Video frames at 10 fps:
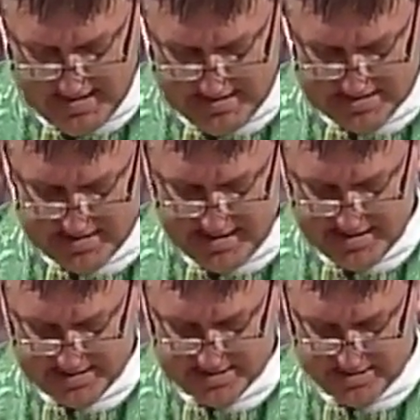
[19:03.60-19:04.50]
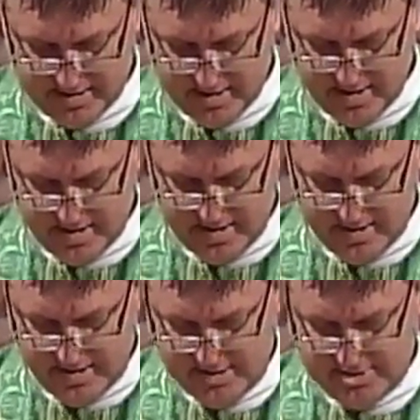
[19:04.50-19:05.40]
He says,
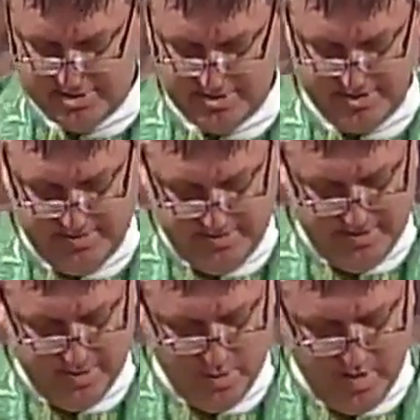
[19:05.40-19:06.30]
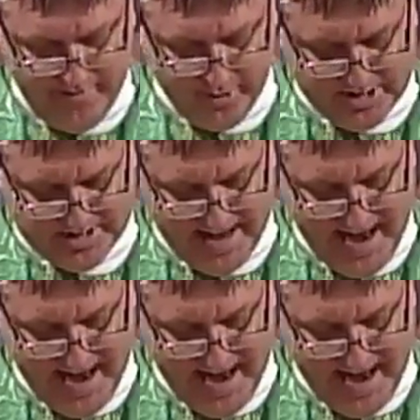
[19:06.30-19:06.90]
whoever is